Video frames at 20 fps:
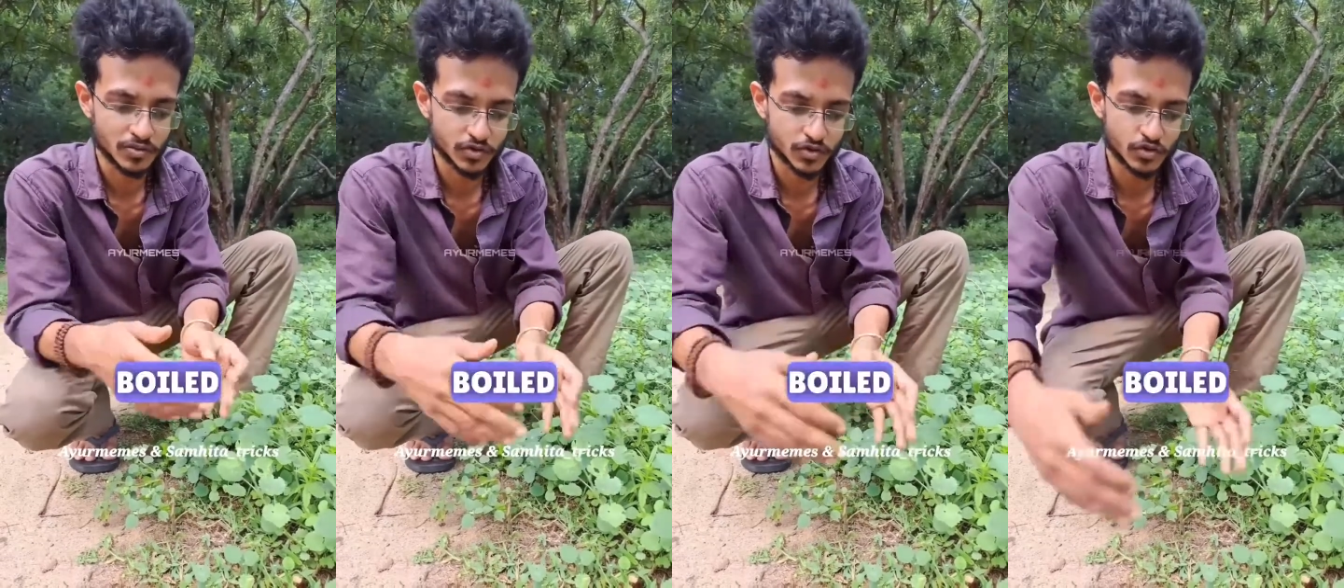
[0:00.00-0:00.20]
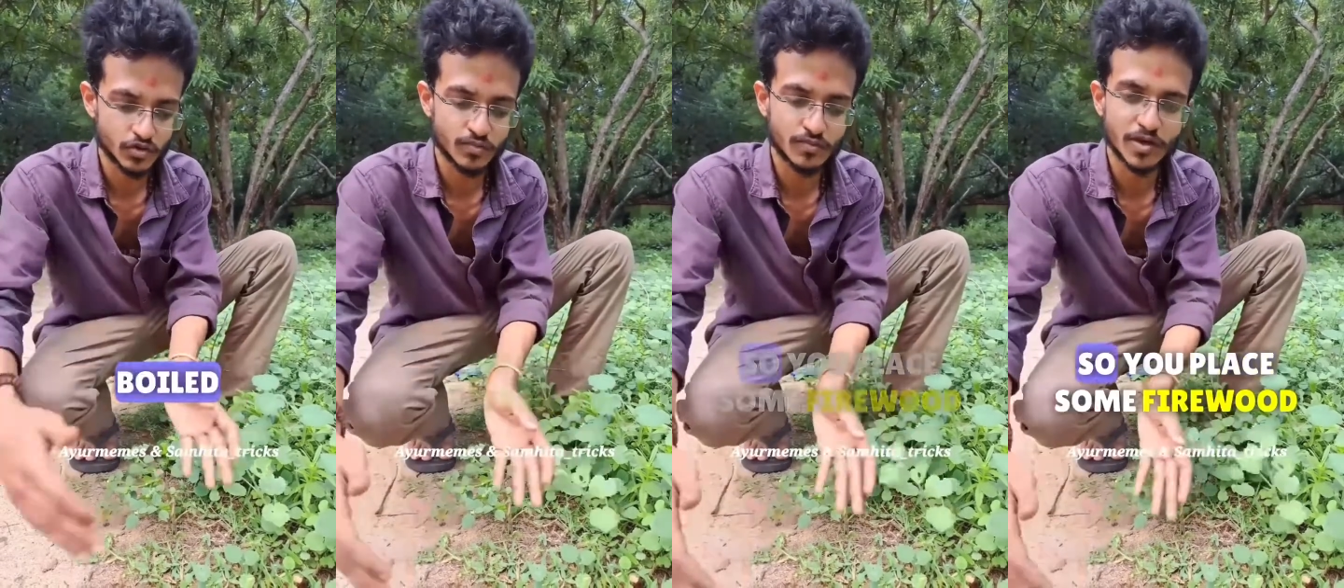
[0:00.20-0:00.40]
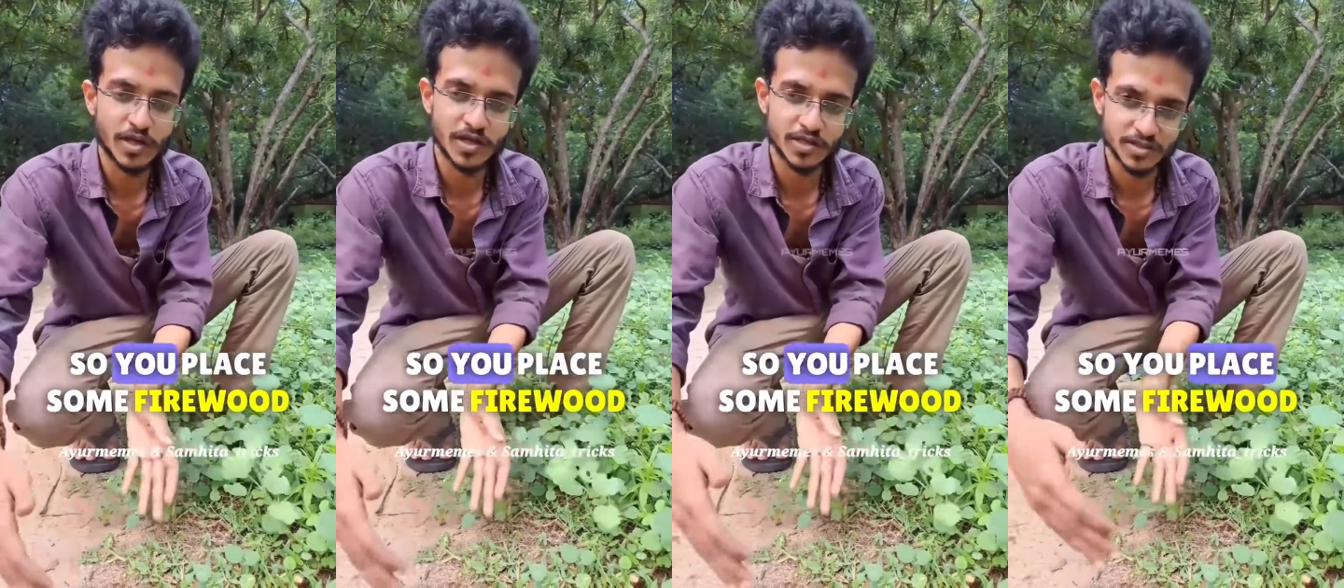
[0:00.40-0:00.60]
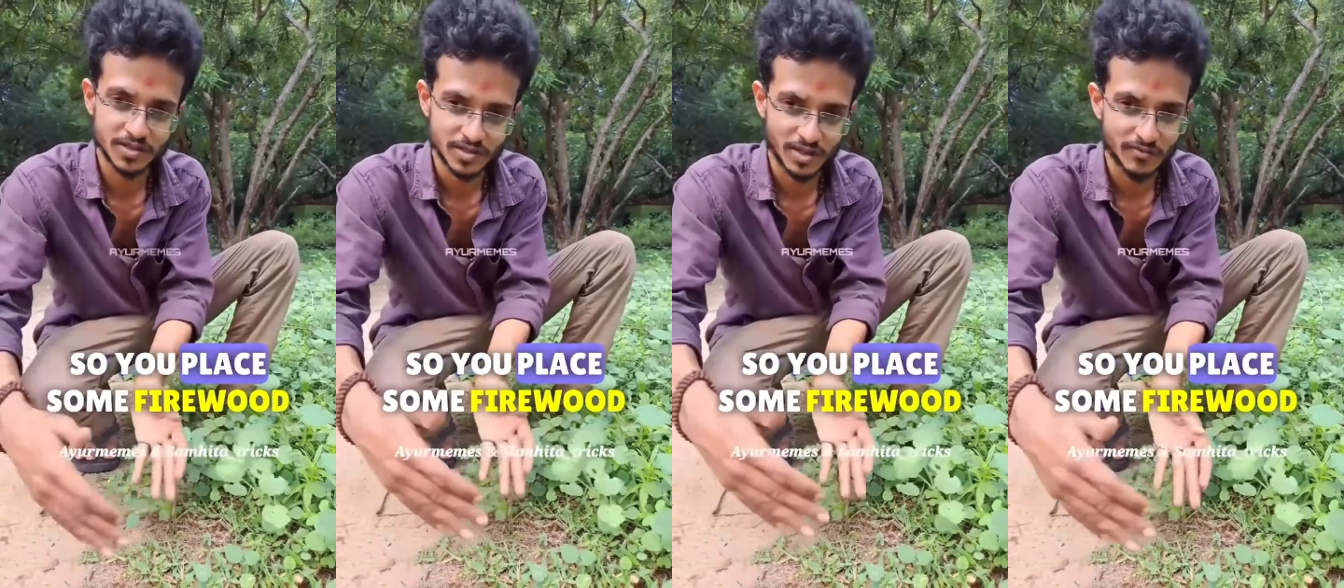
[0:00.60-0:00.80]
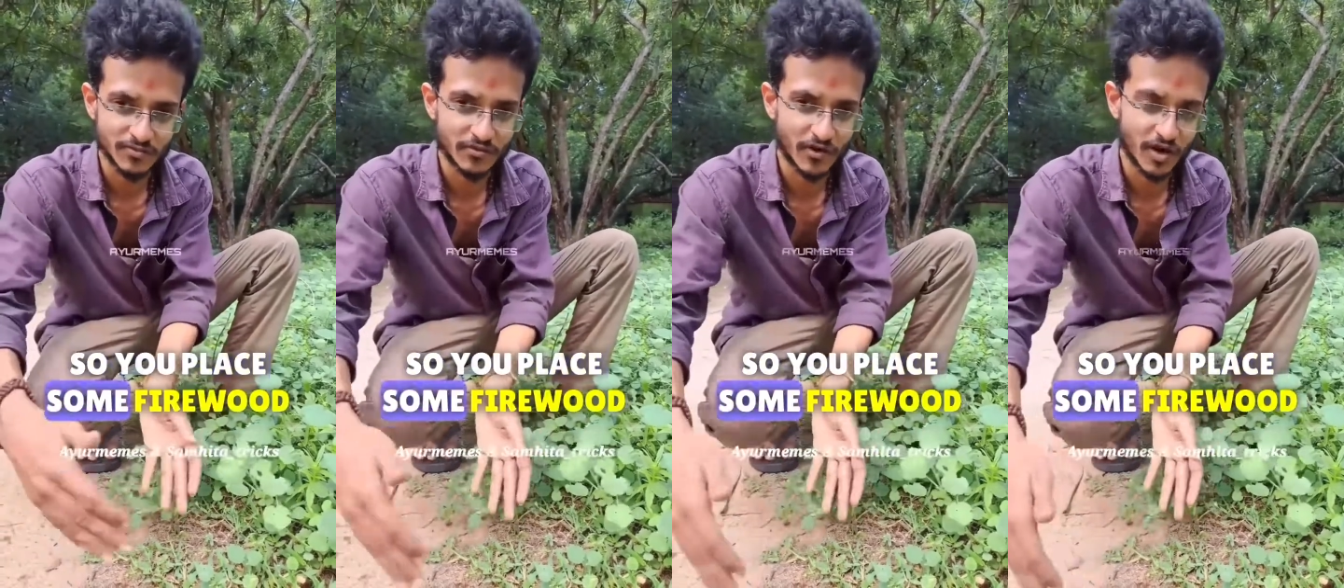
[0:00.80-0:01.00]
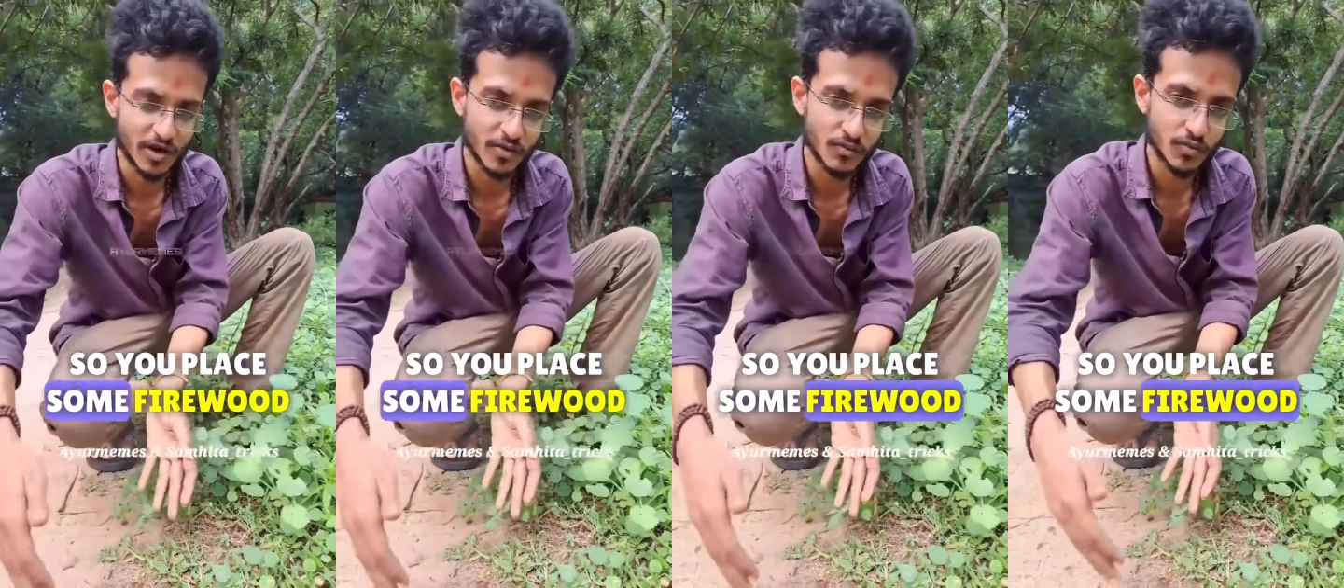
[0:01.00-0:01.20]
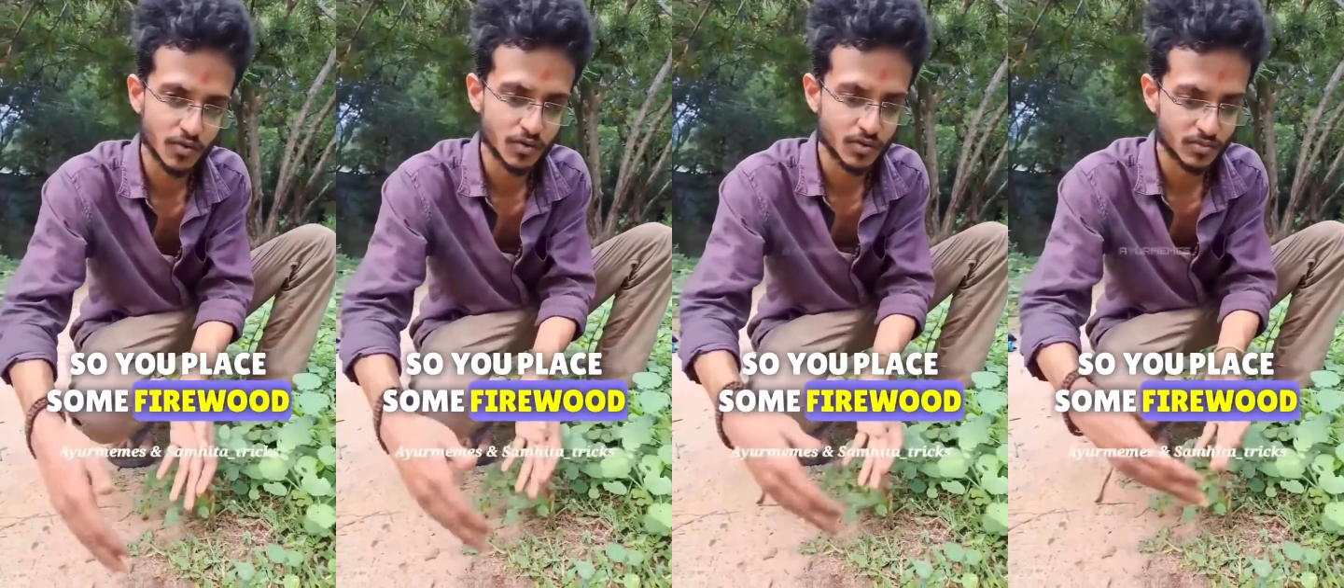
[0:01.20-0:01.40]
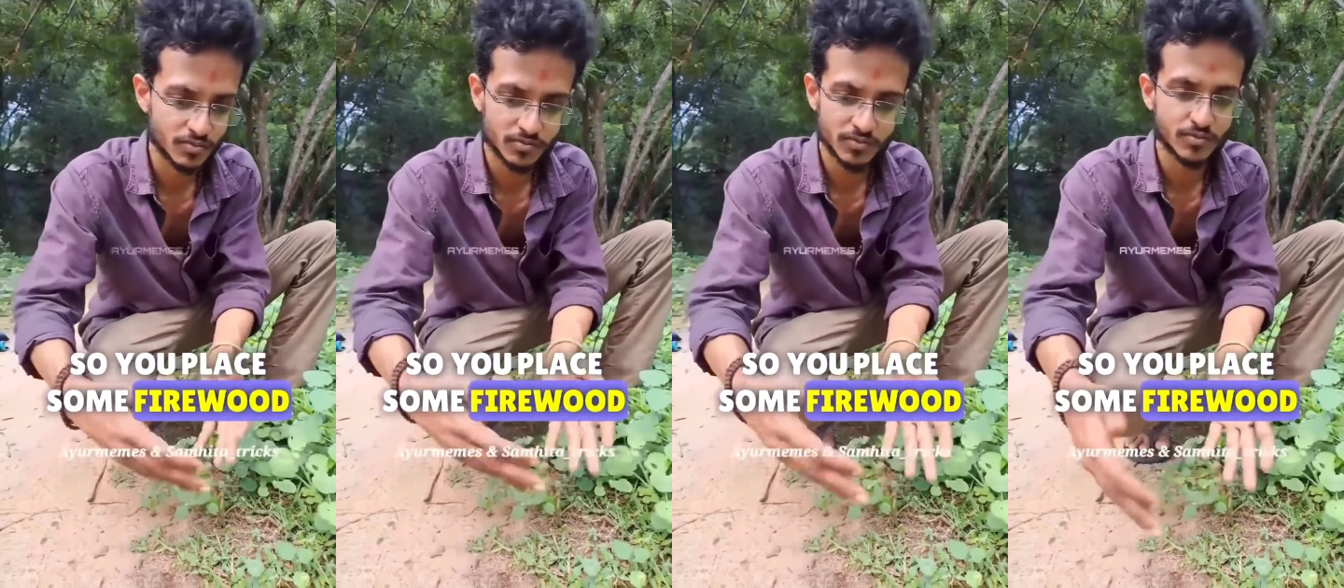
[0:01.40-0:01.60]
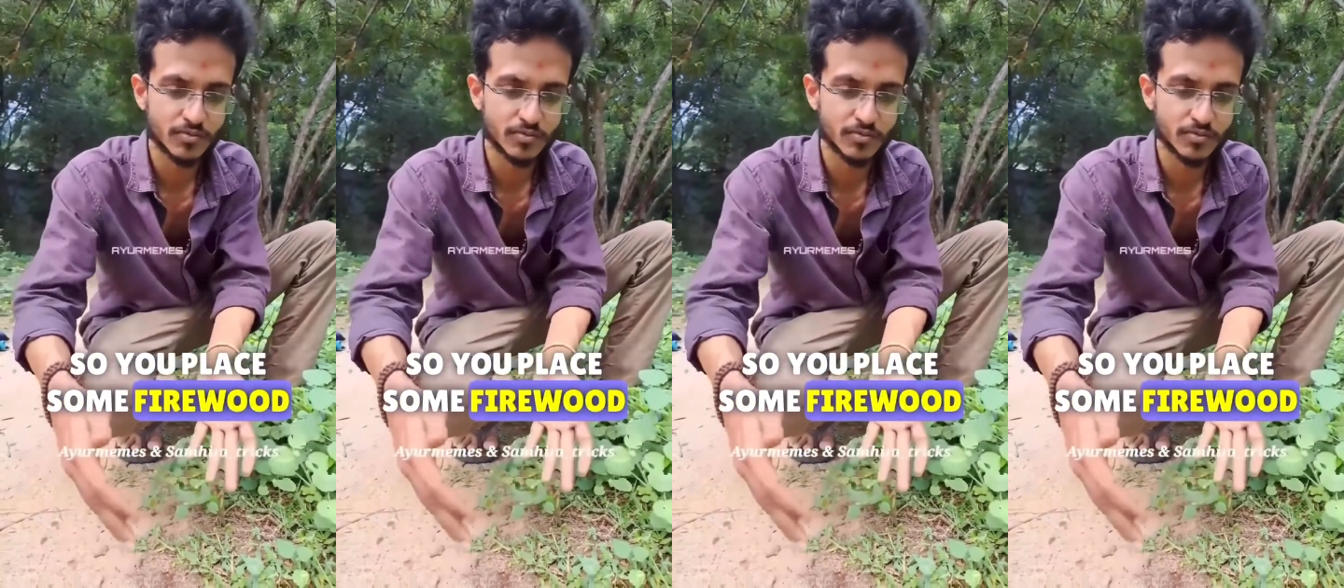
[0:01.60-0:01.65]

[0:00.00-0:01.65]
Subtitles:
So you place some firewood,